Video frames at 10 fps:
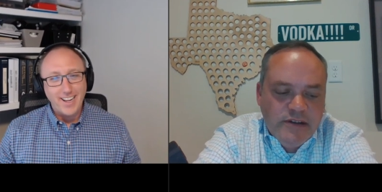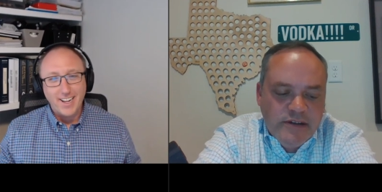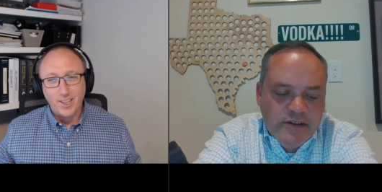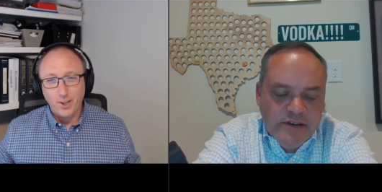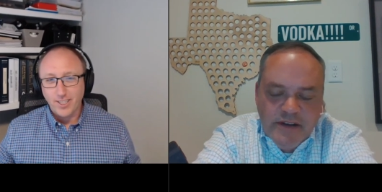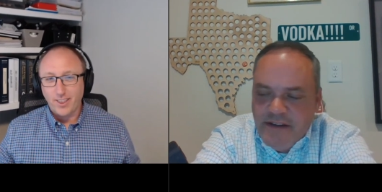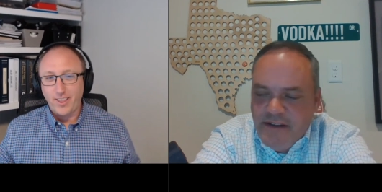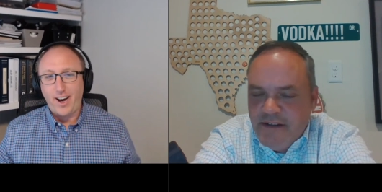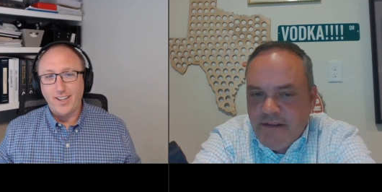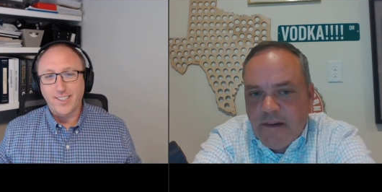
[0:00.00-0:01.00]
Speaker 1: any closing
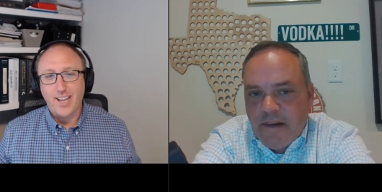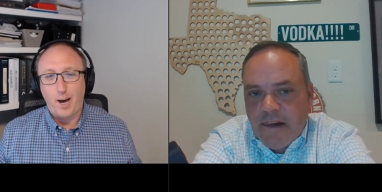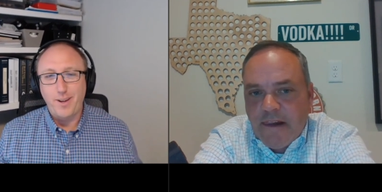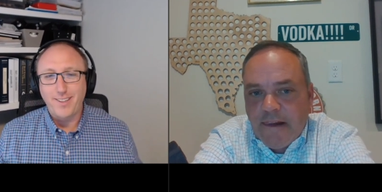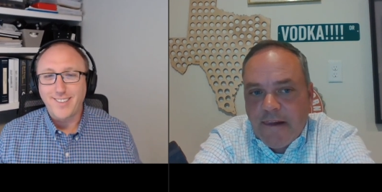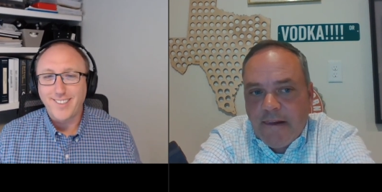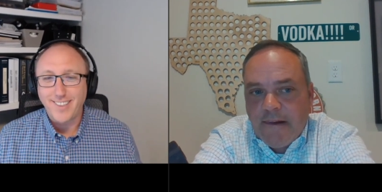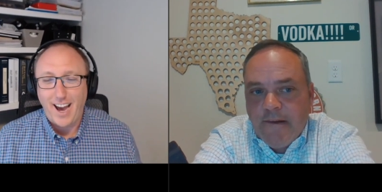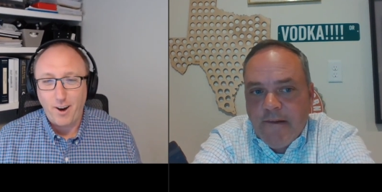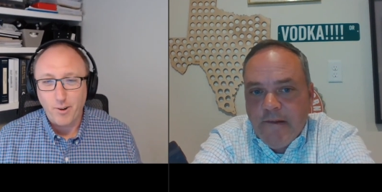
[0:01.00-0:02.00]
thoughts,
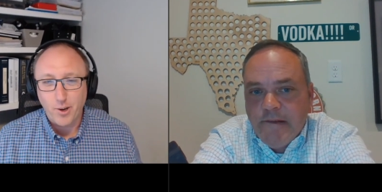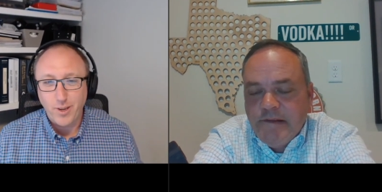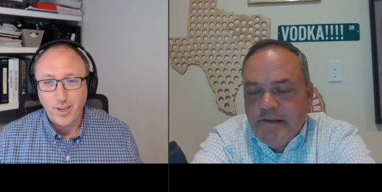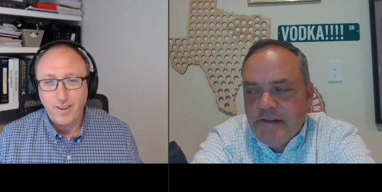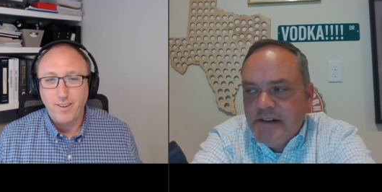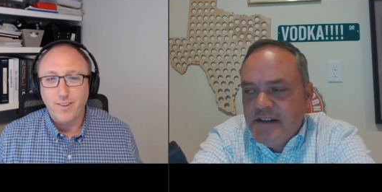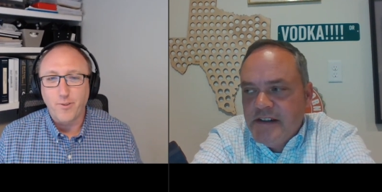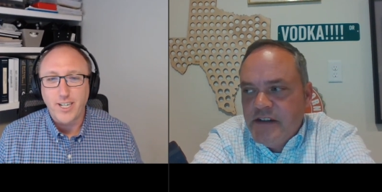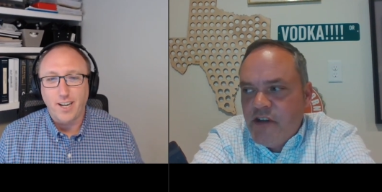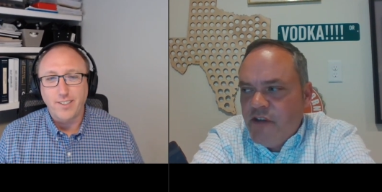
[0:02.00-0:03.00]
comments? How can we
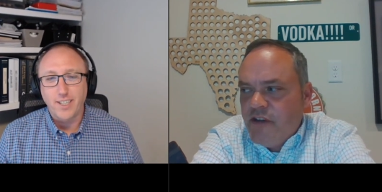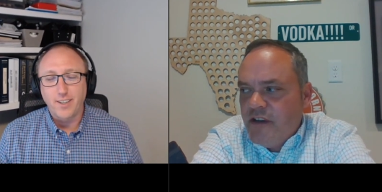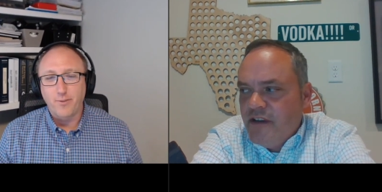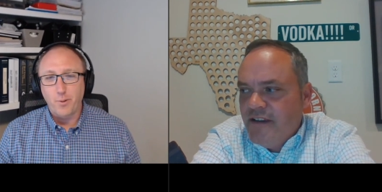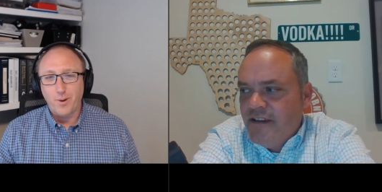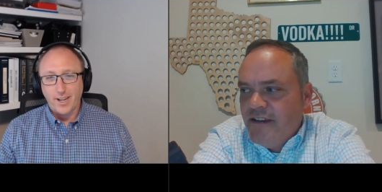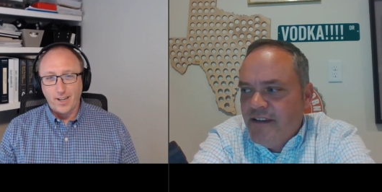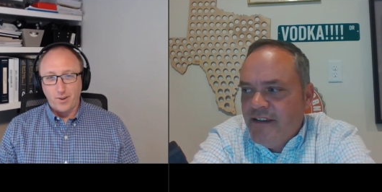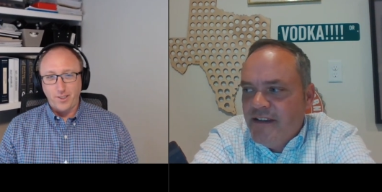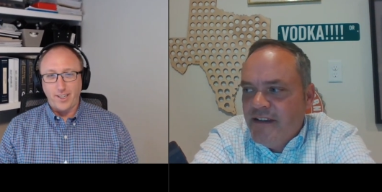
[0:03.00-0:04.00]
reach out to you if we want to
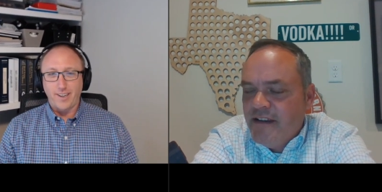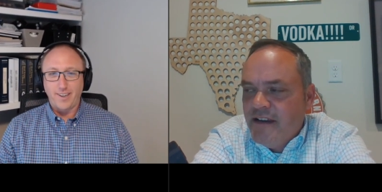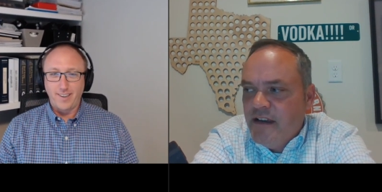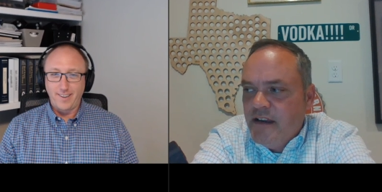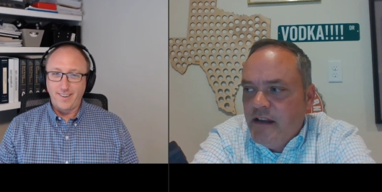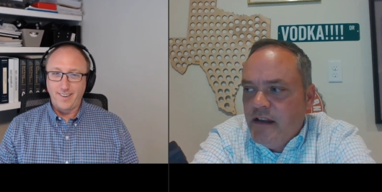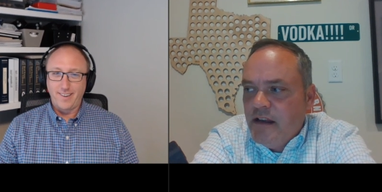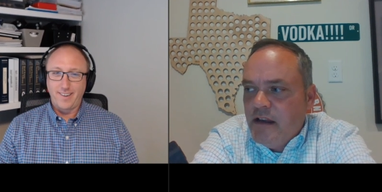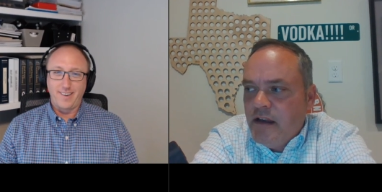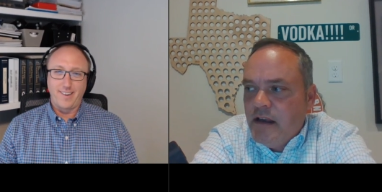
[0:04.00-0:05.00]
get a hold of you?
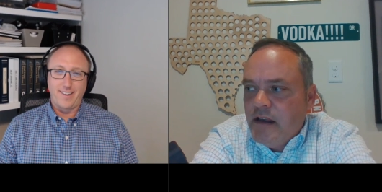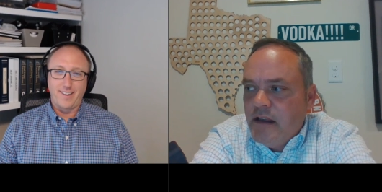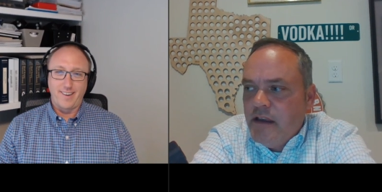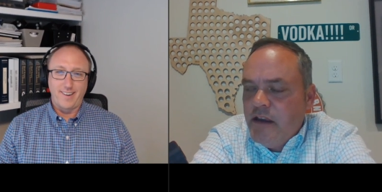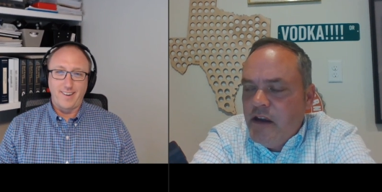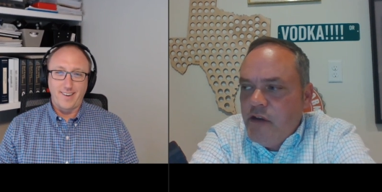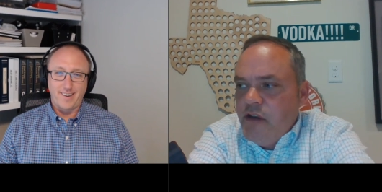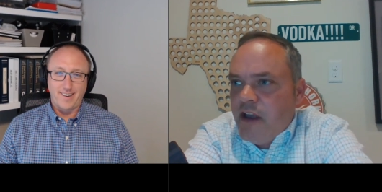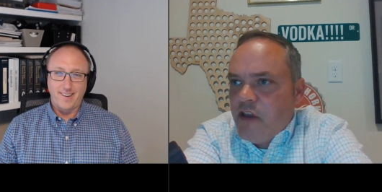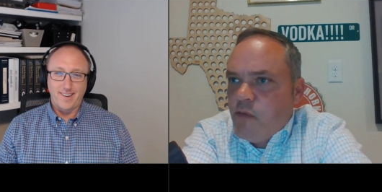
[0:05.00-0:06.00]
Speaker 2: You know, you
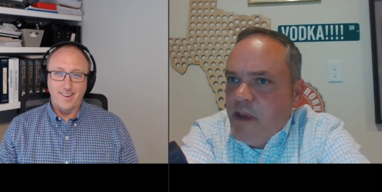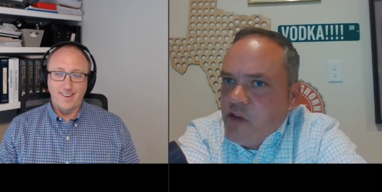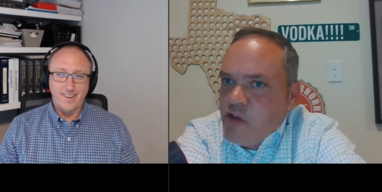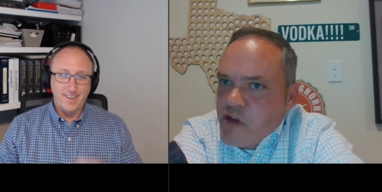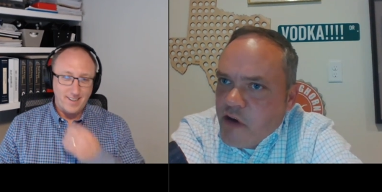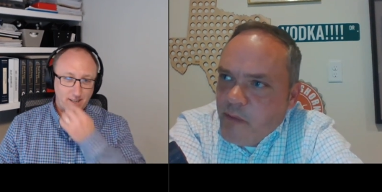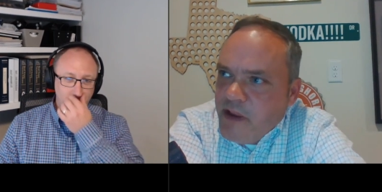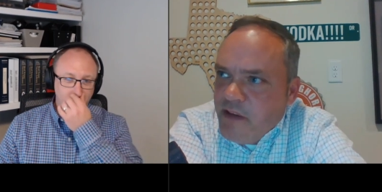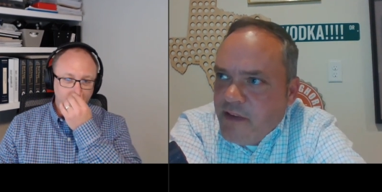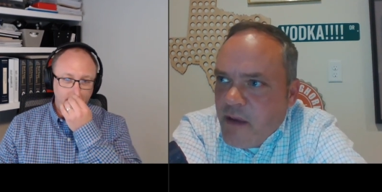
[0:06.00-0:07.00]
can catch me at
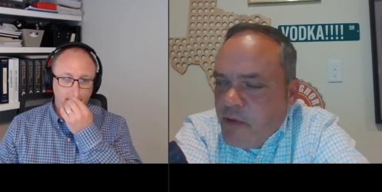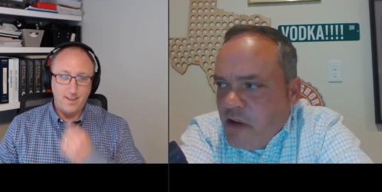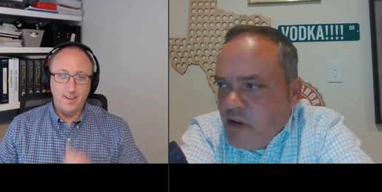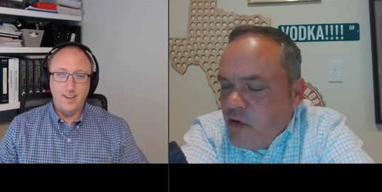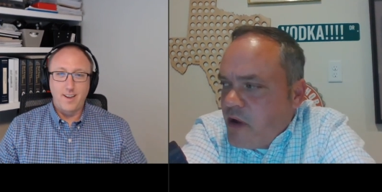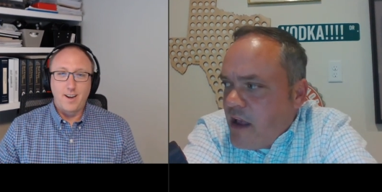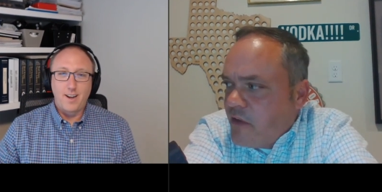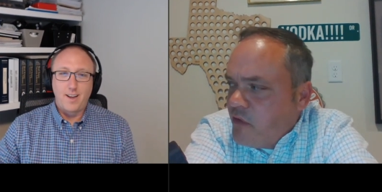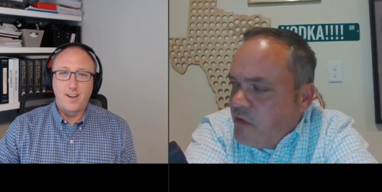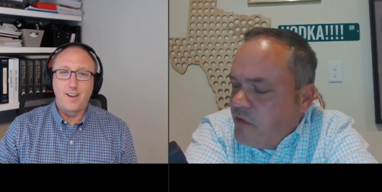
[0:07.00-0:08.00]
Jeremy Lambert at
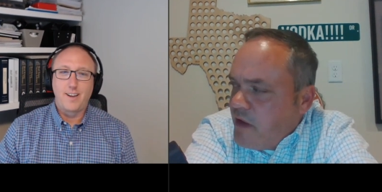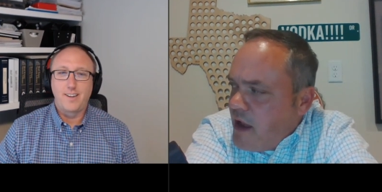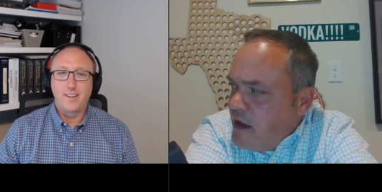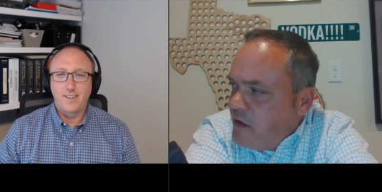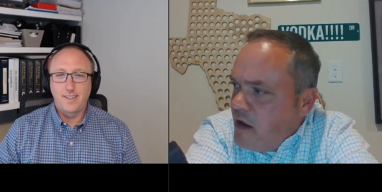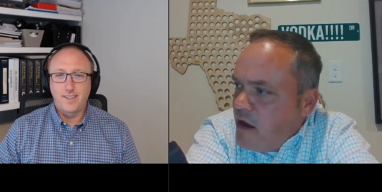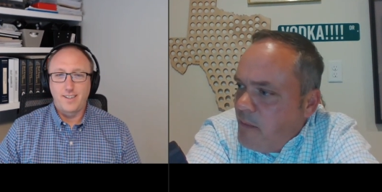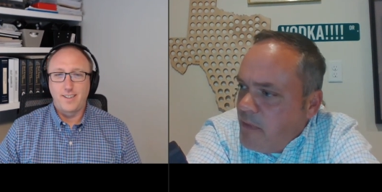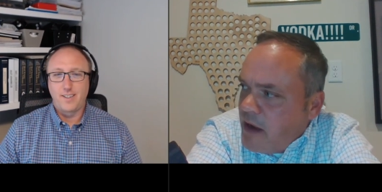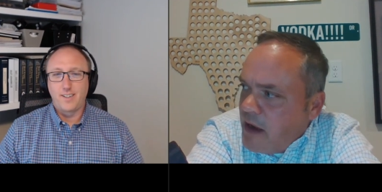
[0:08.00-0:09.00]

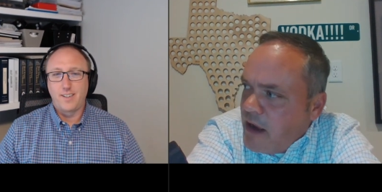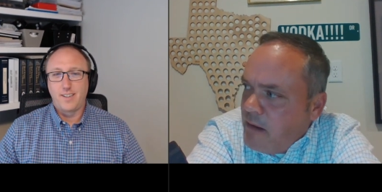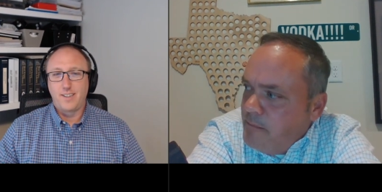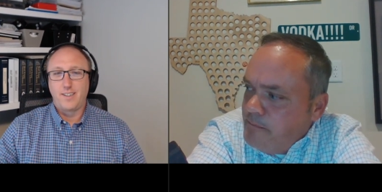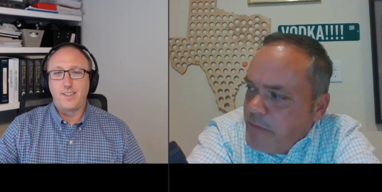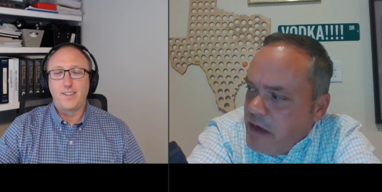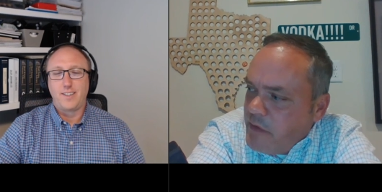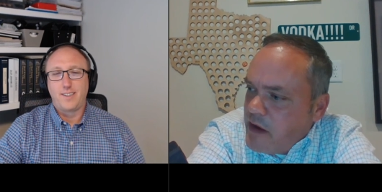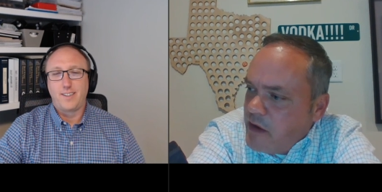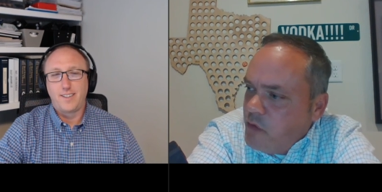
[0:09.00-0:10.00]
yourcastle.com. Um,
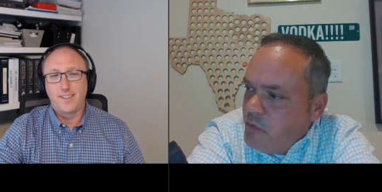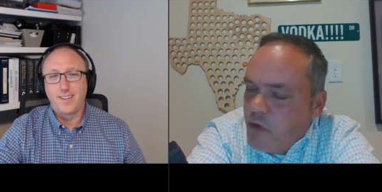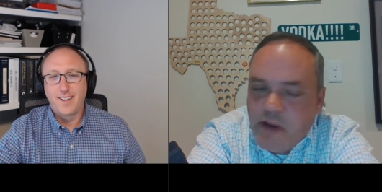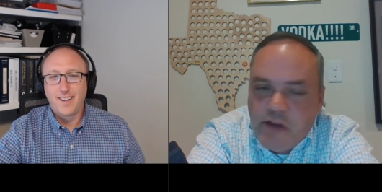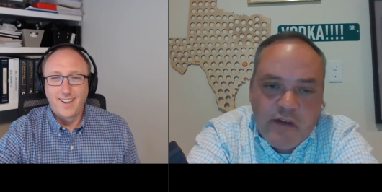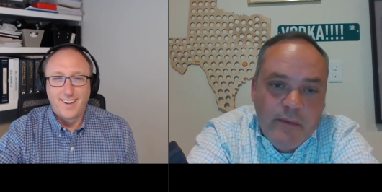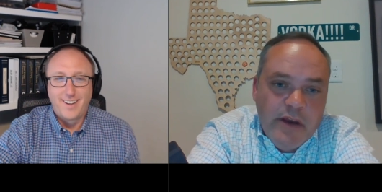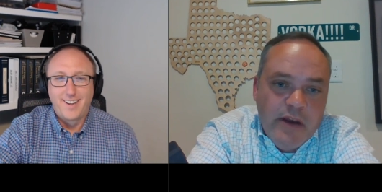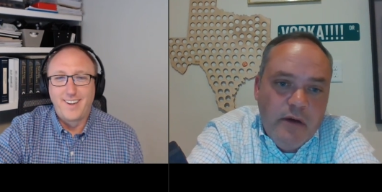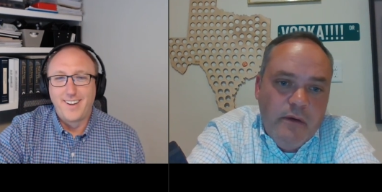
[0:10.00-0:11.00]
anything I can do for you, just let
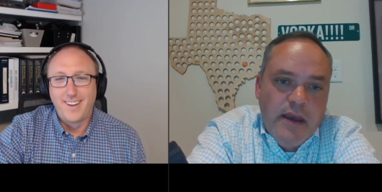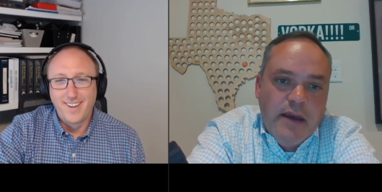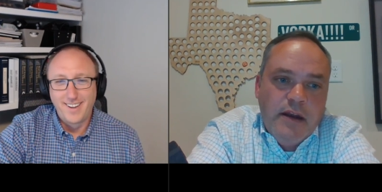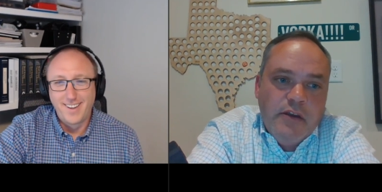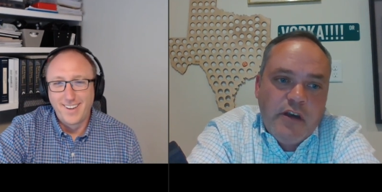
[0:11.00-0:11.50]
me know. And